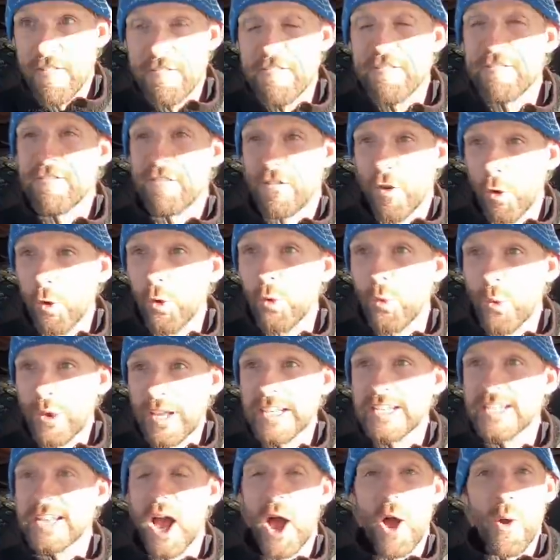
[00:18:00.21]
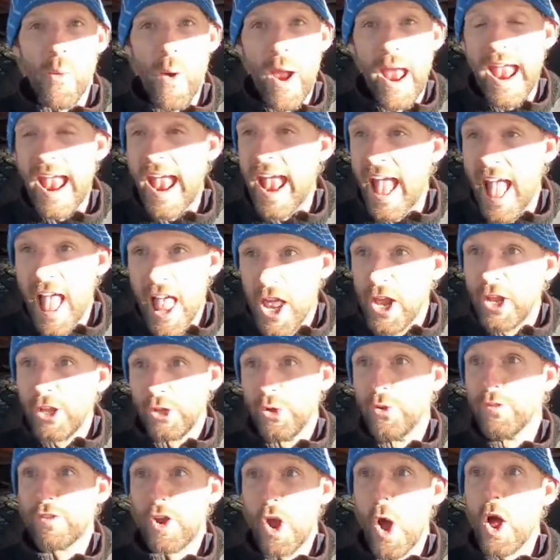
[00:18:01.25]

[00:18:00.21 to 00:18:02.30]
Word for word: a full winter where you have